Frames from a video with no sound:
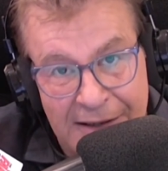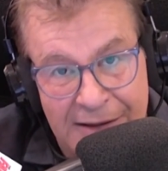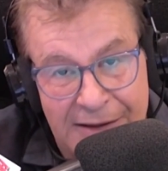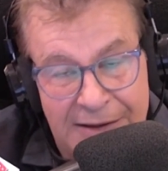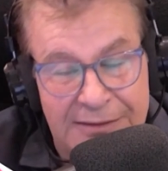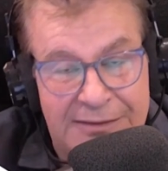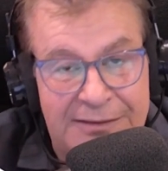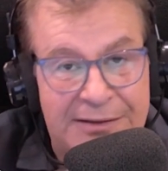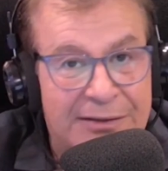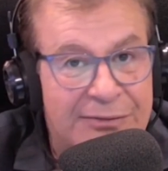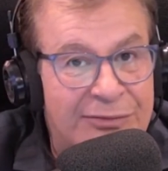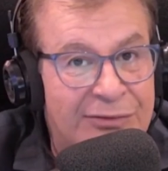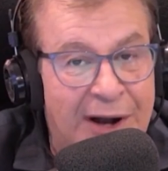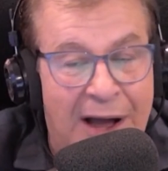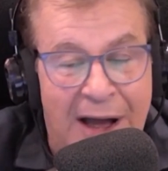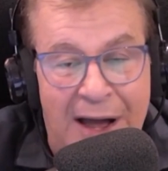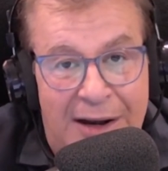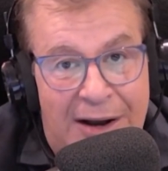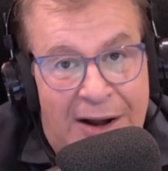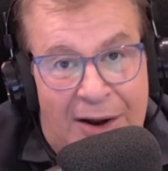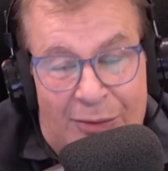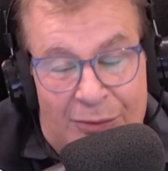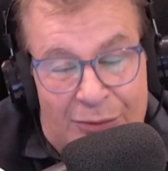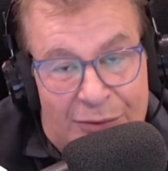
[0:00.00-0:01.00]
Because
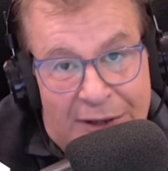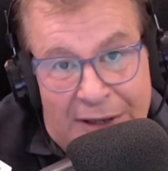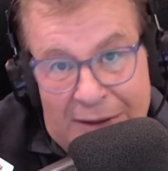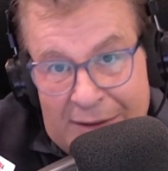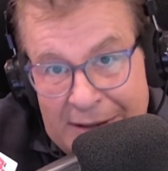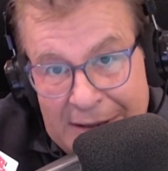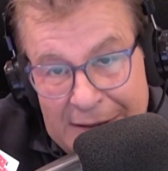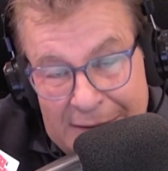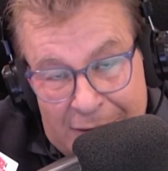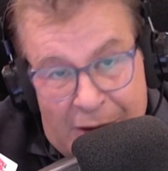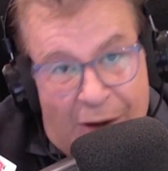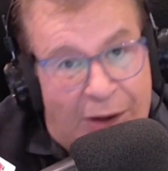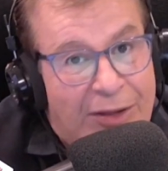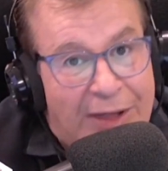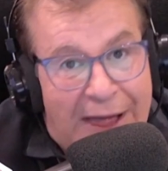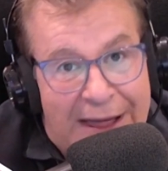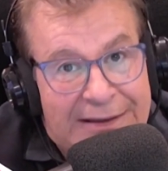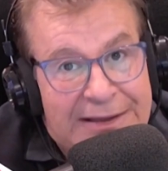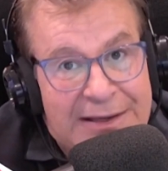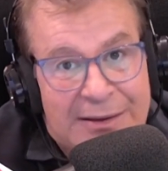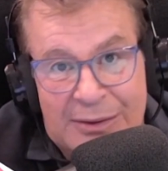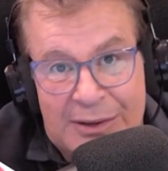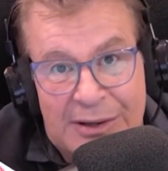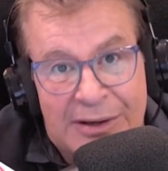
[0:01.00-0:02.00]
Toronto really looked
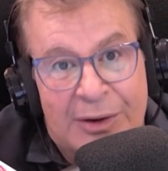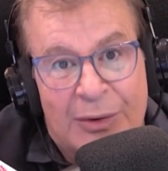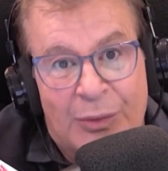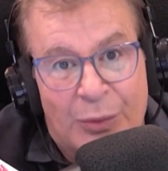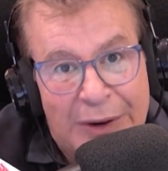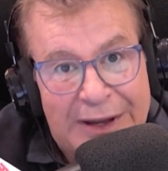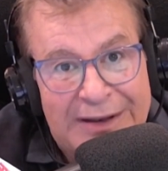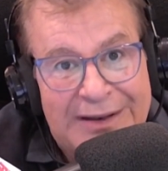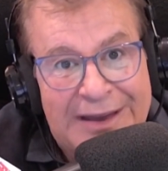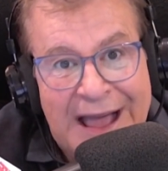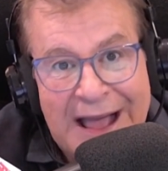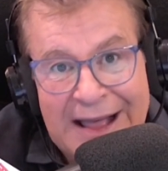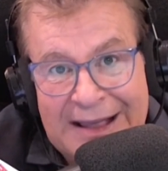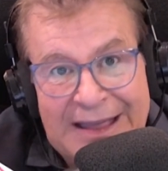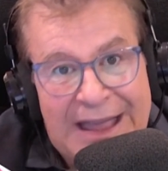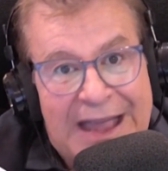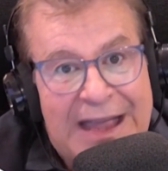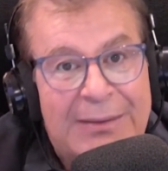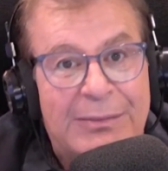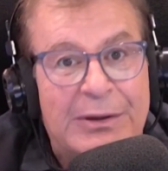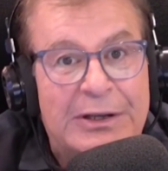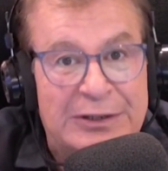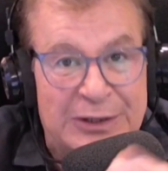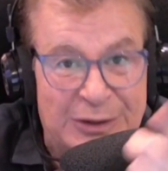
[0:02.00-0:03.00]
like they were going to win that
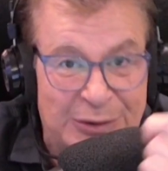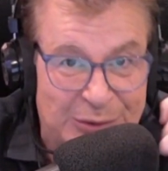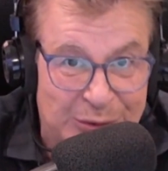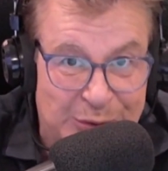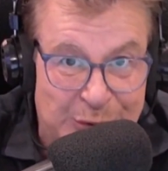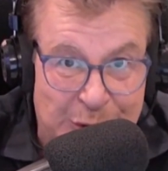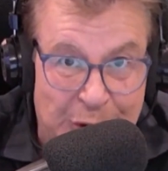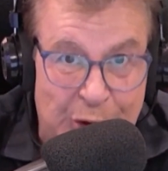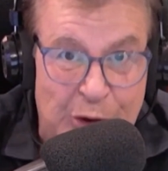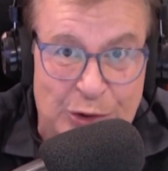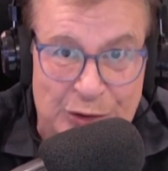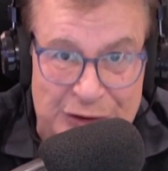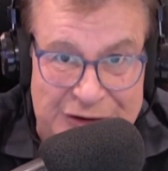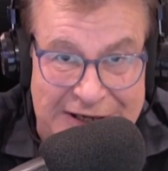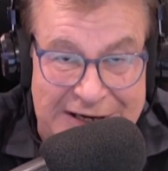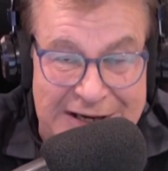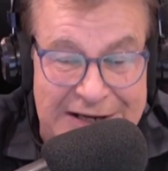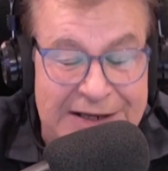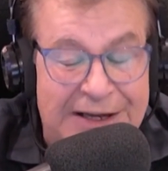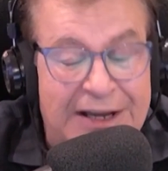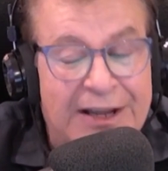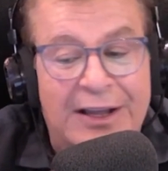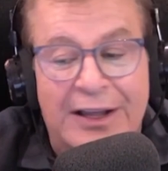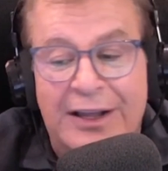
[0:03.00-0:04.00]
game. And you lose
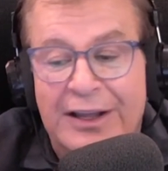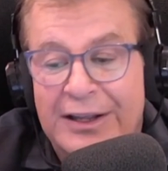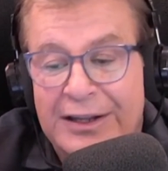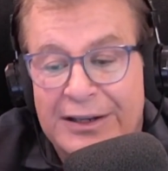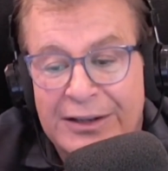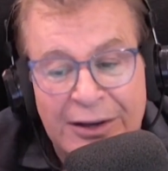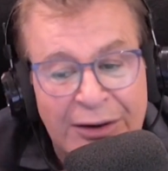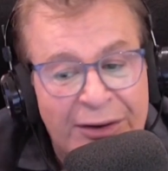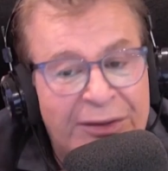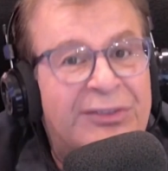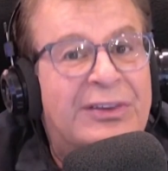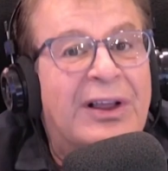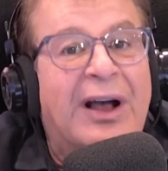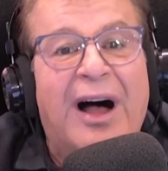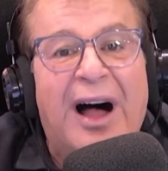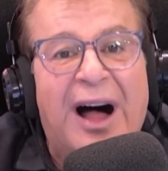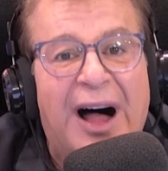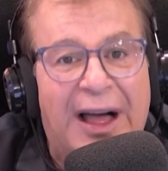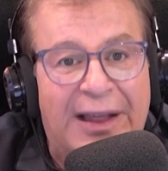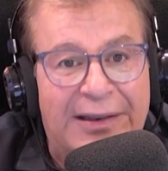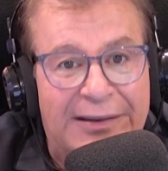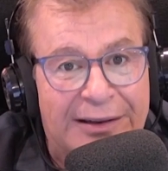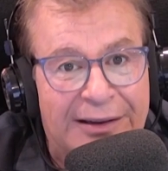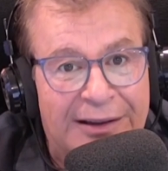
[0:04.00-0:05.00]
it, you're
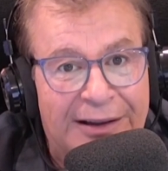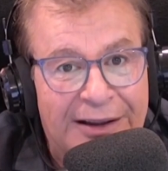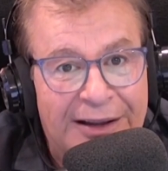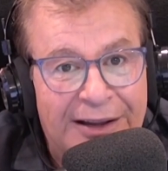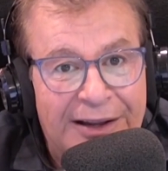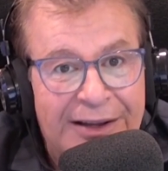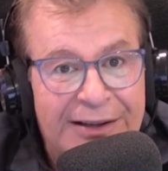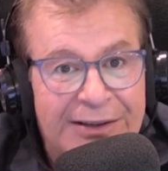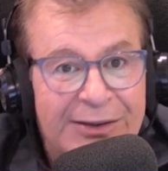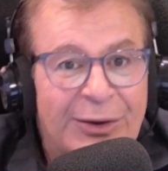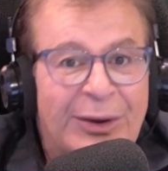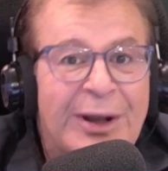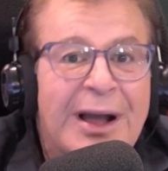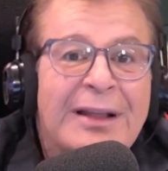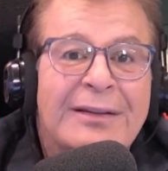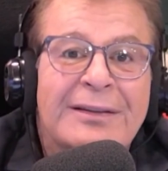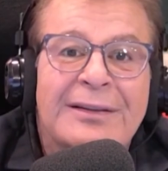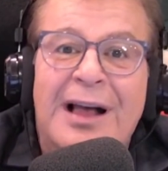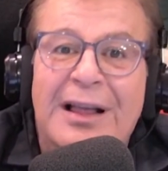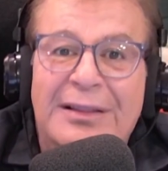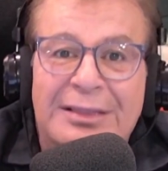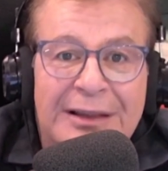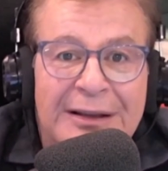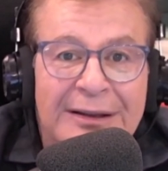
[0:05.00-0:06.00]
done. You got
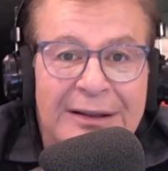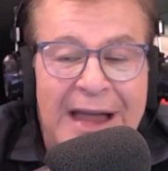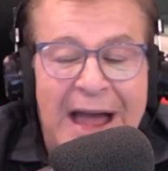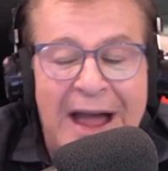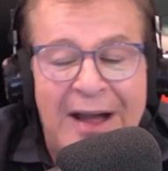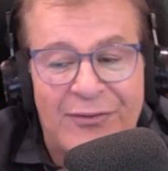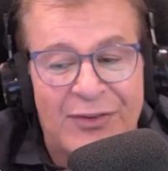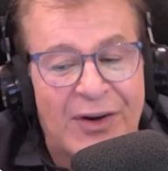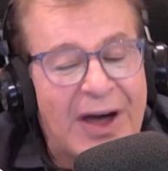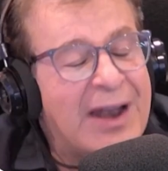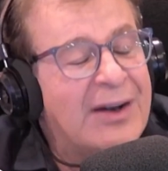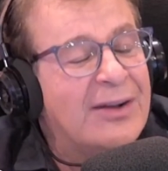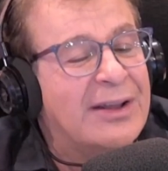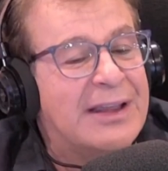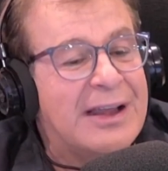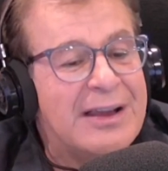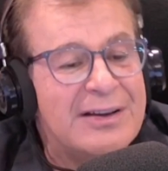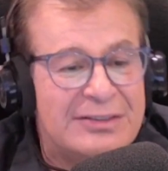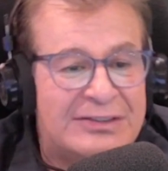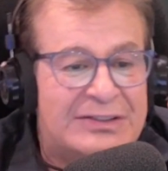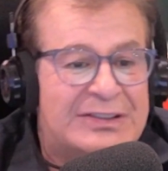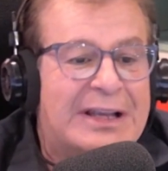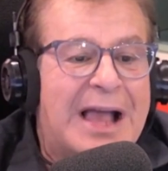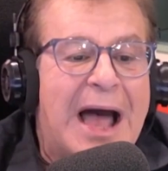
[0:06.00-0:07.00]
nothing left. I don't care
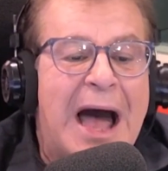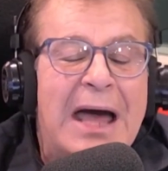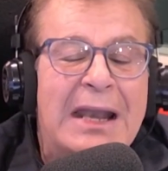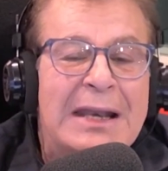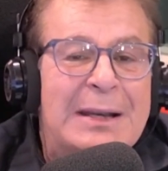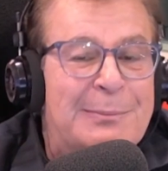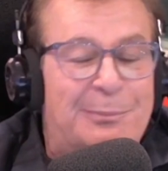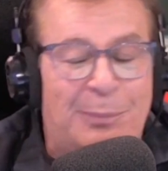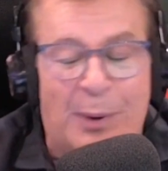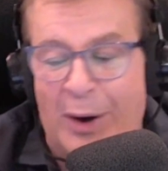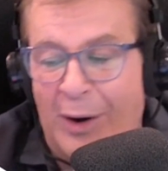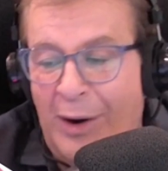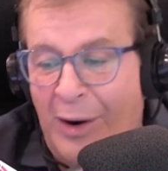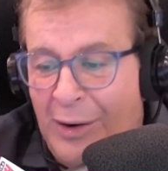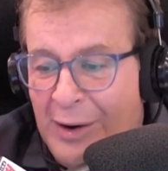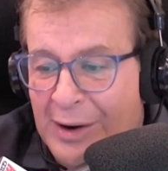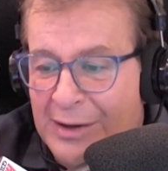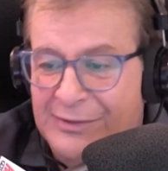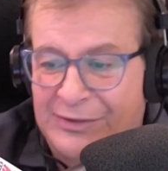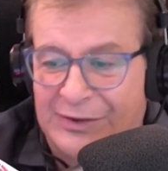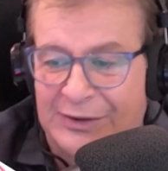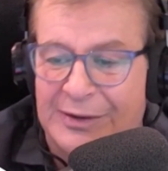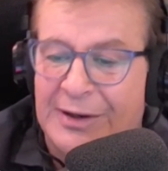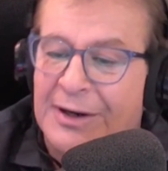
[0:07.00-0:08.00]
if Scotty
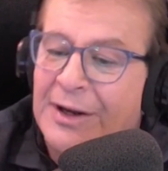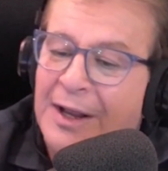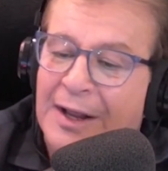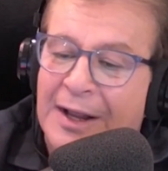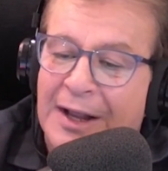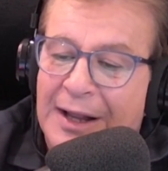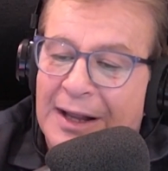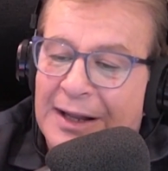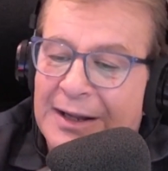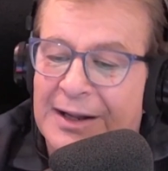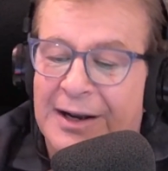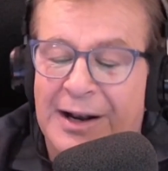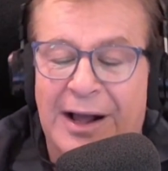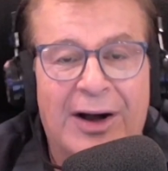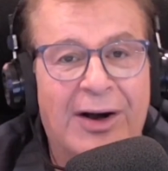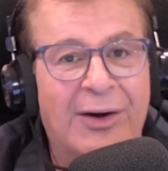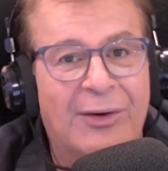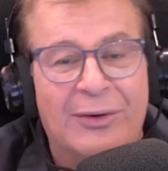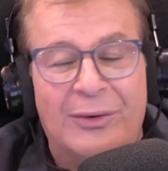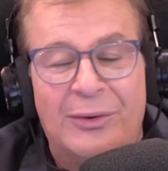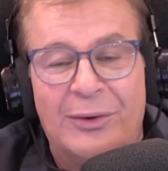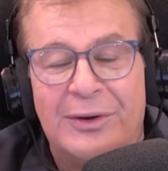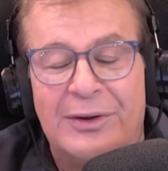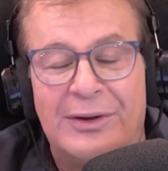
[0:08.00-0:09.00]
Barnes or, you
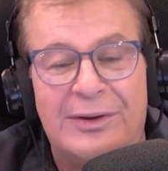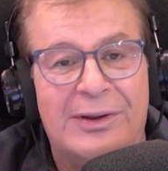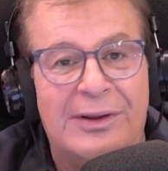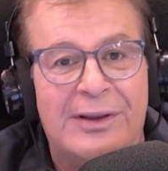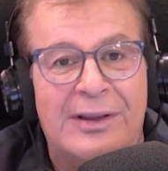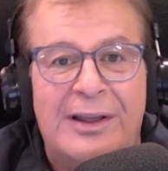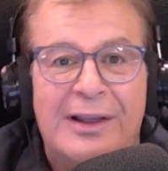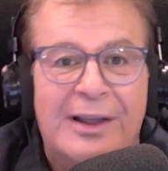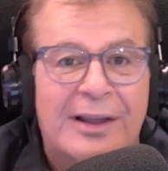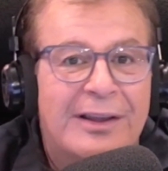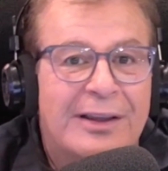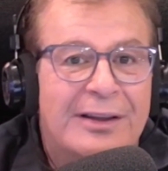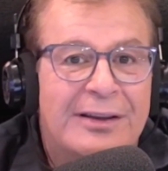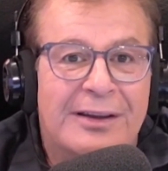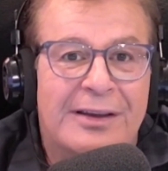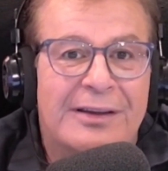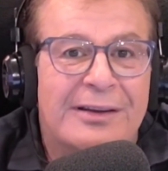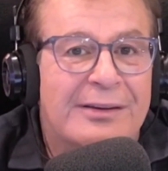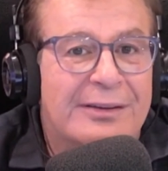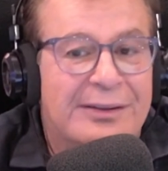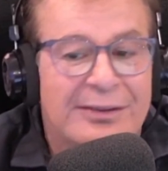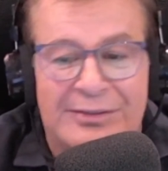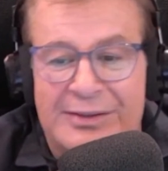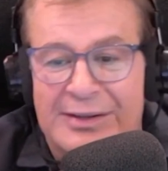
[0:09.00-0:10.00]
know,
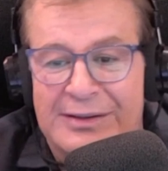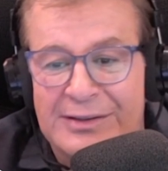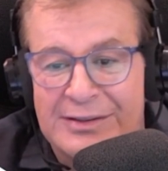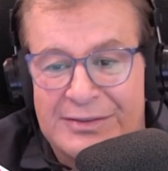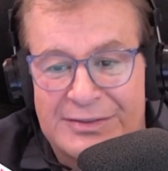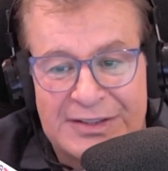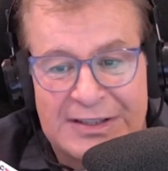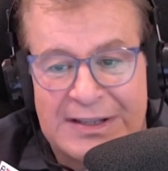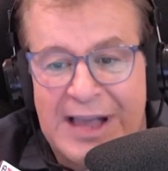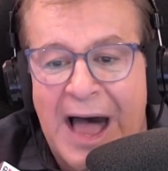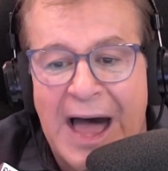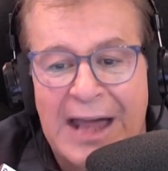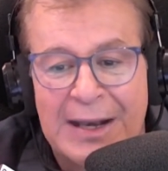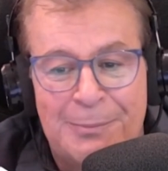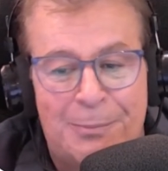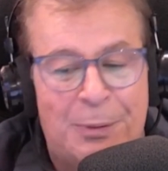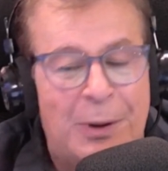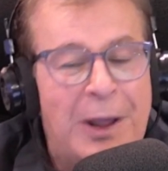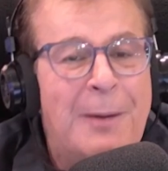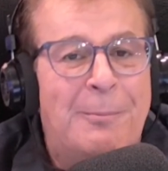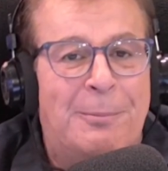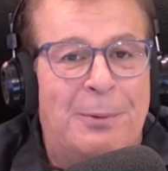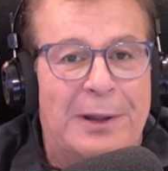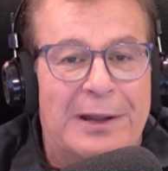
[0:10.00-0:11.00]
is Scotty
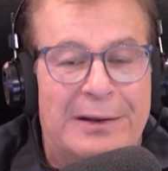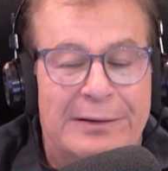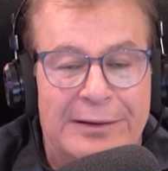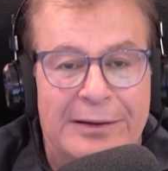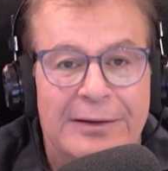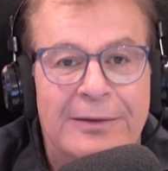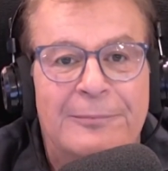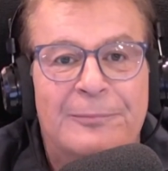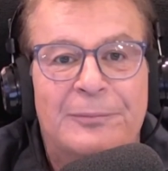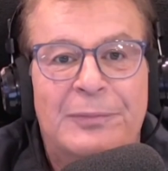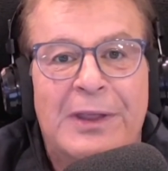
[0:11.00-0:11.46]
Pippen.